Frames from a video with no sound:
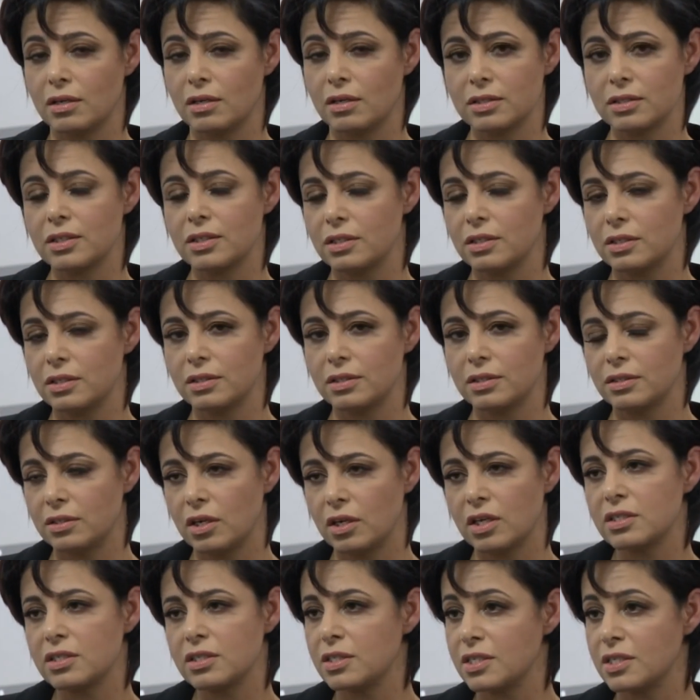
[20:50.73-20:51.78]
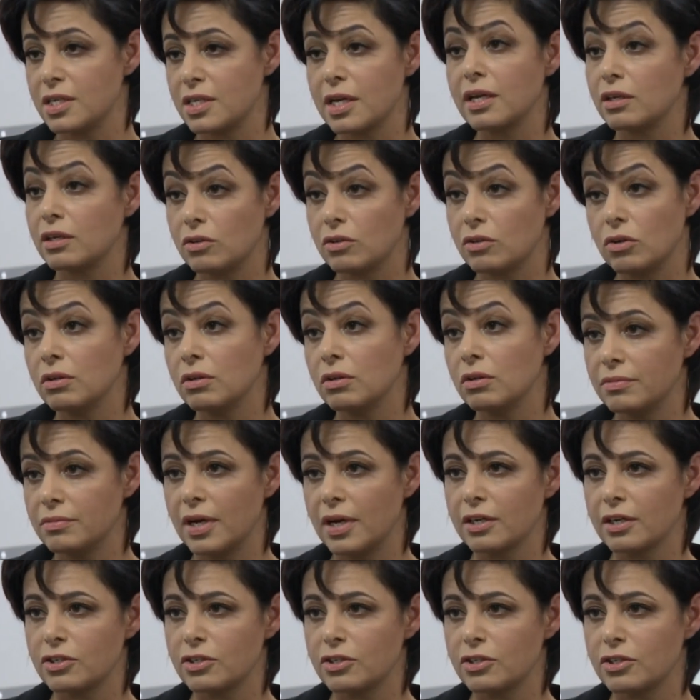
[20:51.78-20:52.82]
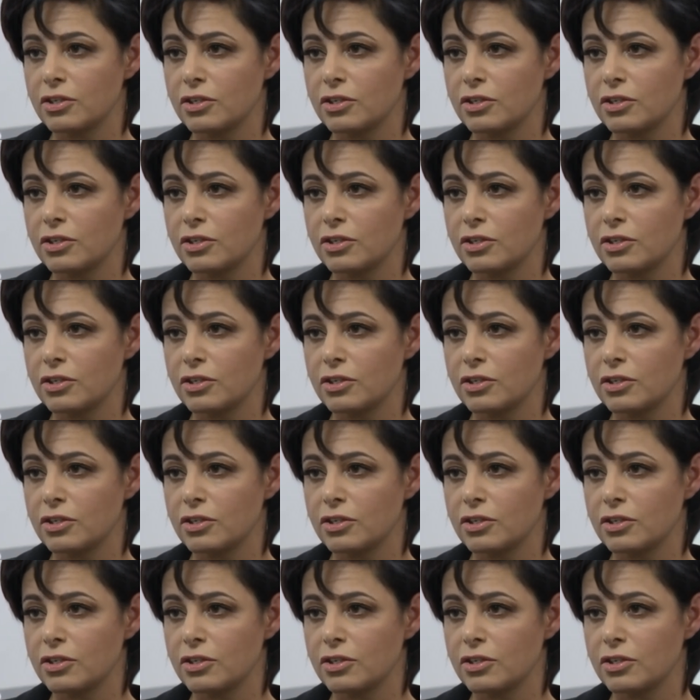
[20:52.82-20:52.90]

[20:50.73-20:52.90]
not to take it at all. Actually.